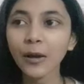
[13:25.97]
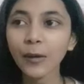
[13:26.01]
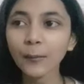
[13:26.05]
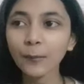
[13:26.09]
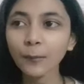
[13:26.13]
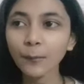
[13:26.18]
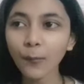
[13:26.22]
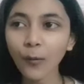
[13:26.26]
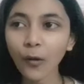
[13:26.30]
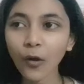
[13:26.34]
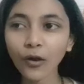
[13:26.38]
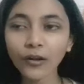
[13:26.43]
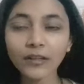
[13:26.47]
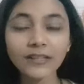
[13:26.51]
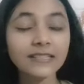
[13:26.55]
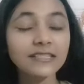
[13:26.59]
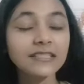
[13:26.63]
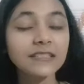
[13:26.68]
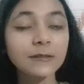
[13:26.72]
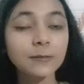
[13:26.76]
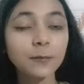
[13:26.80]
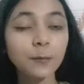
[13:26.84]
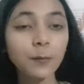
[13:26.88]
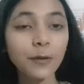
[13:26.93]
mock
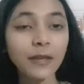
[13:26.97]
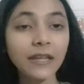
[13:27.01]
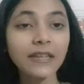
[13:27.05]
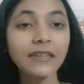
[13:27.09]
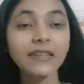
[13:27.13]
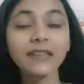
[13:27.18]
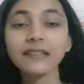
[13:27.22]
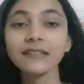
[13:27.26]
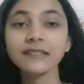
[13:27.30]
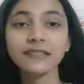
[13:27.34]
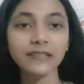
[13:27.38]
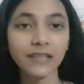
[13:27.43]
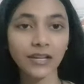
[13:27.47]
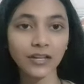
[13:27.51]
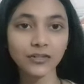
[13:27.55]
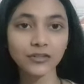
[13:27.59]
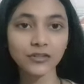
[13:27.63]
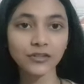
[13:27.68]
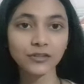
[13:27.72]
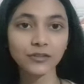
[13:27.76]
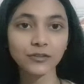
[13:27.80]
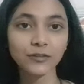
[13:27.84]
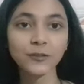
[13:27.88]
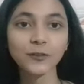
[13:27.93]
speaking
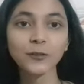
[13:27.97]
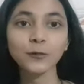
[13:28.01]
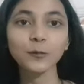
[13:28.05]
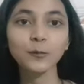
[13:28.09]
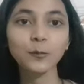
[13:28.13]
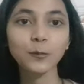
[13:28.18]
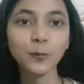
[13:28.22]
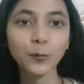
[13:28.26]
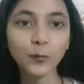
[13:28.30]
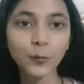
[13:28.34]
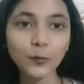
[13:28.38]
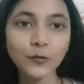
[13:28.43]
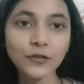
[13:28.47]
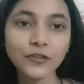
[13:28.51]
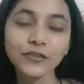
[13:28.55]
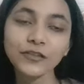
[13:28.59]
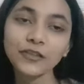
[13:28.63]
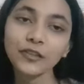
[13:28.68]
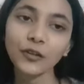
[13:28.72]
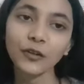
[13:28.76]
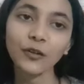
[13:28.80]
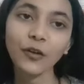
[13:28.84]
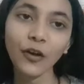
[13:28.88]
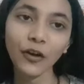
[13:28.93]
session to boost
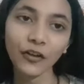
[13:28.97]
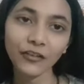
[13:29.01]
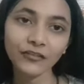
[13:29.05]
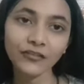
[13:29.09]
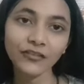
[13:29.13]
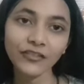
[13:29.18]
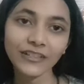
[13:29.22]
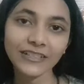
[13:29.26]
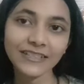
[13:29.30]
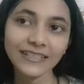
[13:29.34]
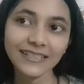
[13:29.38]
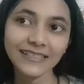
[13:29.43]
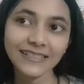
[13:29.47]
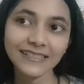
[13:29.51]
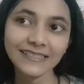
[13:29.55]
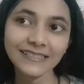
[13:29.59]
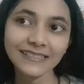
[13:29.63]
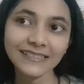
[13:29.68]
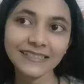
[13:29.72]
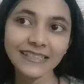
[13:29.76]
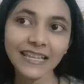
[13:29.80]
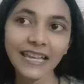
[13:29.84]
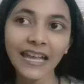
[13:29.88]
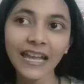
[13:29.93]
your
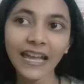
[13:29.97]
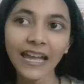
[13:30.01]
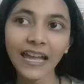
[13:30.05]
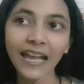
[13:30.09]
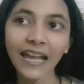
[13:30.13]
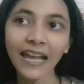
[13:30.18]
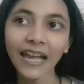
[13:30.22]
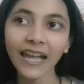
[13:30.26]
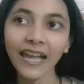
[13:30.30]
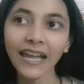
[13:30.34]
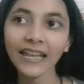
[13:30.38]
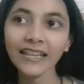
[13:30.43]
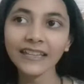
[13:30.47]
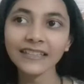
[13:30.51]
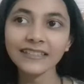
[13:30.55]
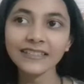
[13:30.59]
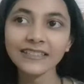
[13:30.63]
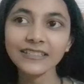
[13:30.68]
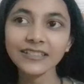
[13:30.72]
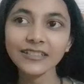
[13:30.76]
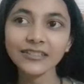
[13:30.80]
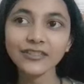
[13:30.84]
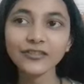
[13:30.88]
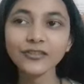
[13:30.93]
confidence,
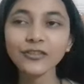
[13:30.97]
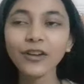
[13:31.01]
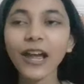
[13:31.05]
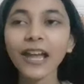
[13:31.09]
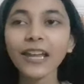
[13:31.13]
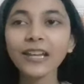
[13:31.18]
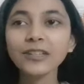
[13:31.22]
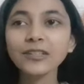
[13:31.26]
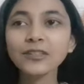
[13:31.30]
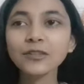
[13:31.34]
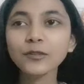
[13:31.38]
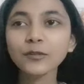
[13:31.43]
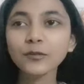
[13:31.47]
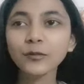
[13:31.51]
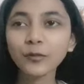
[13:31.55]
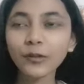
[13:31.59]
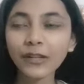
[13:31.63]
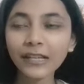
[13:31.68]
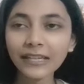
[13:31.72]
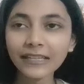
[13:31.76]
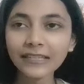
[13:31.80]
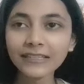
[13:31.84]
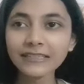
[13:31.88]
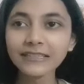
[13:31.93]
and try to
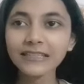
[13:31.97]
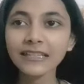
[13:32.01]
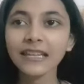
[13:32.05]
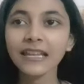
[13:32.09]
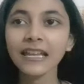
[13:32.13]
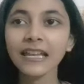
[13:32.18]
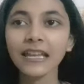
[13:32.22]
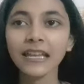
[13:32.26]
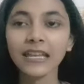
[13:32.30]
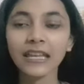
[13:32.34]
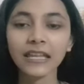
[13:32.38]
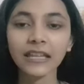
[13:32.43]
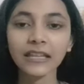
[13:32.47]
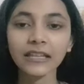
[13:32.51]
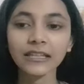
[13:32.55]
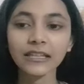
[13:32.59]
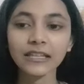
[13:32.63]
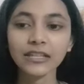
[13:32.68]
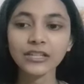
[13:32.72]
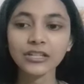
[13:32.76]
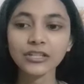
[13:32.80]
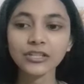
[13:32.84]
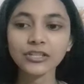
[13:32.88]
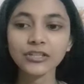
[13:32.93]
read
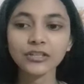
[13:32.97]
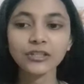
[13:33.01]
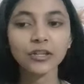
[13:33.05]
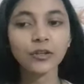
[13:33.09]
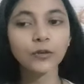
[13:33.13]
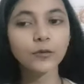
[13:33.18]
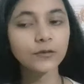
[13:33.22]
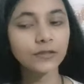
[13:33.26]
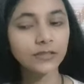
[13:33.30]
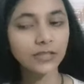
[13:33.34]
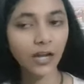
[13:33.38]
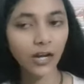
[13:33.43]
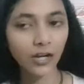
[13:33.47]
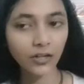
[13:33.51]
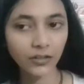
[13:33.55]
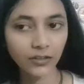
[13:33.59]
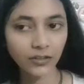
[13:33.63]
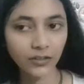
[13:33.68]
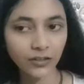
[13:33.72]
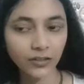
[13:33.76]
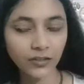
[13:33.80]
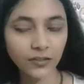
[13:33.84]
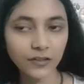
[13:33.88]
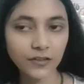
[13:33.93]
English news
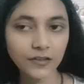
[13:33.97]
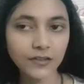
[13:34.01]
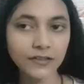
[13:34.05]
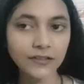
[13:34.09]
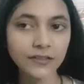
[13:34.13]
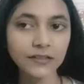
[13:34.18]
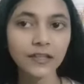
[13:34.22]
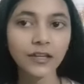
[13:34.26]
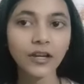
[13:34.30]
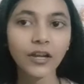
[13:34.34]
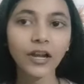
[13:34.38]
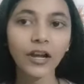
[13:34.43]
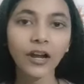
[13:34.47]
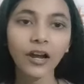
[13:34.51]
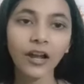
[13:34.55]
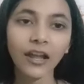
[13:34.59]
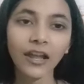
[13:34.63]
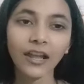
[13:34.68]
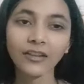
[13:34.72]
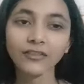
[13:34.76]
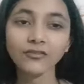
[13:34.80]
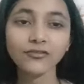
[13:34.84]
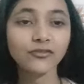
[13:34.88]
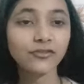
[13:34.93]
articles
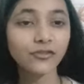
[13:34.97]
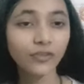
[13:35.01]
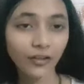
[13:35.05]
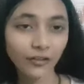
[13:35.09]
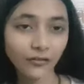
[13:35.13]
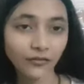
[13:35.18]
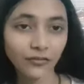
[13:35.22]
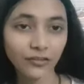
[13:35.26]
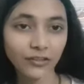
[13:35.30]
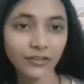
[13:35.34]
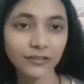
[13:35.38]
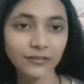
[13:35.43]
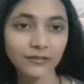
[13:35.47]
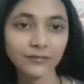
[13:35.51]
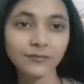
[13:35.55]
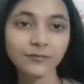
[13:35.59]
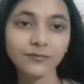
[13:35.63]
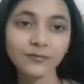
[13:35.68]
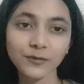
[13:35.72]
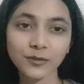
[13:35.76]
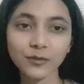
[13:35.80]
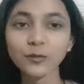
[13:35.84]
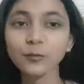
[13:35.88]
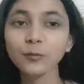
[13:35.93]
and journal
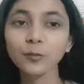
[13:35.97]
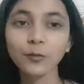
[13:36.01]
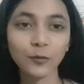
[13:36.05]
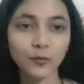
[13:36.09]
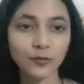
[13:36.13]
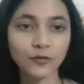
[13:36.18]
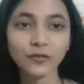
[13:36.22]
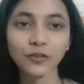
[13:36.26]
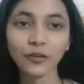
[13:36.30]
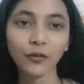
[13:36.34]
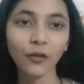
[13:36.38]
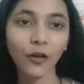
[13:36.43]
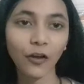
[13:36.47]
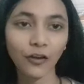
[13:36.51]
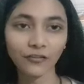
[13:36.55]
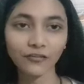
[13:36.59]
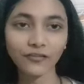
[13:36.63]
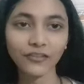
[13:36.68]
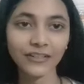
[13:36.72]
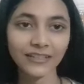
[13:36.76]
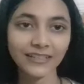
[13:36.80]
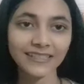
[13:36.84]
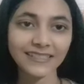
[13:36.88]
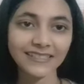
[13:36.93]
to boost your
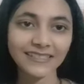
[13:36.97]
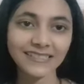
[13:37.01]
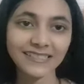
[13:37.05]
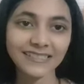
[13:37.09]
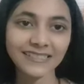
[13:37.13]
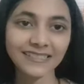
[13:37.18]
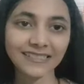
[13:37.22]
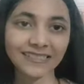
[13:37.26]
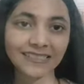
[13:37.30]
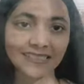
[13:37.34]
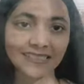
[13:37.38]
confidence.